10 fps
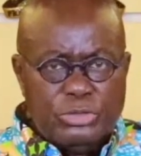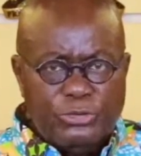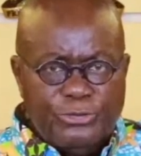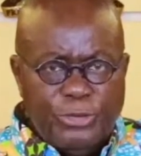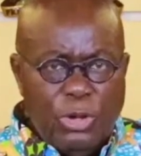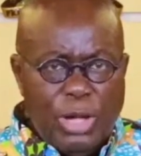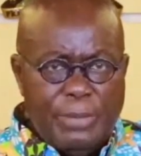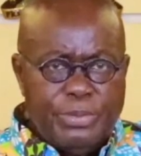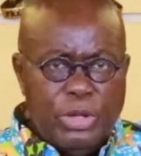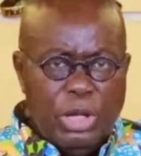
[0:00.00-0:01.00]
to follow
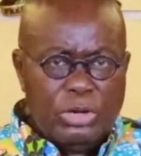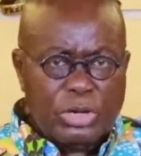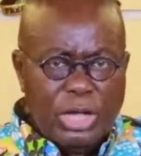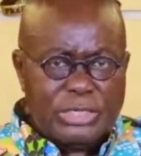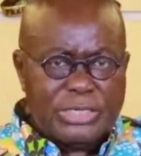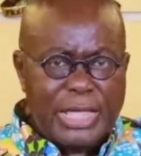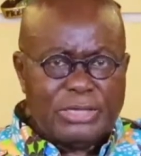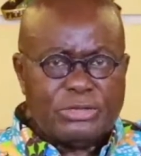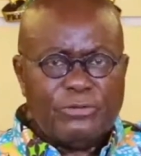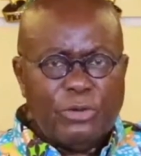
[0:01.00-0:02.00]
up on
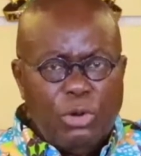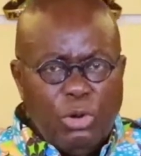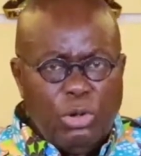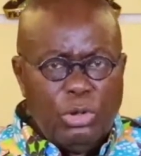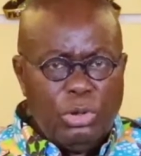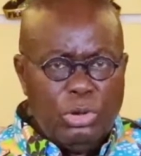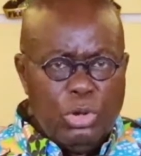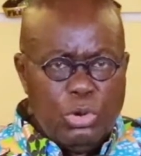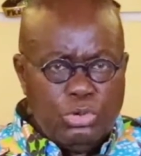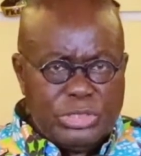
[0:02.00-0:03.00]
contacts of
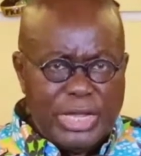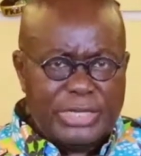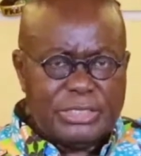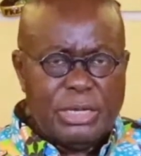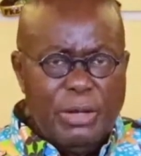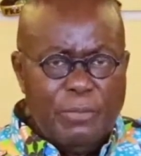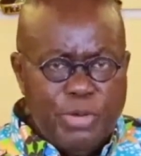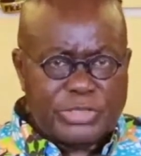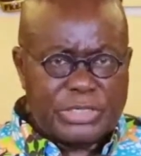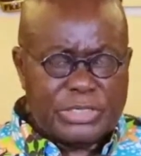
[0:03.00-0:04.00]
all who test
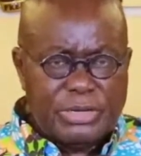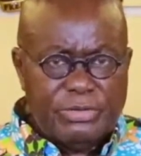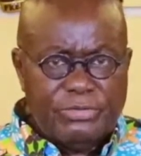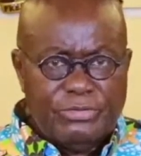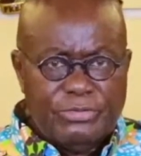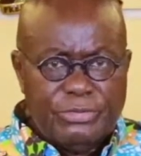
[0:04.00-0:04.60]
positive.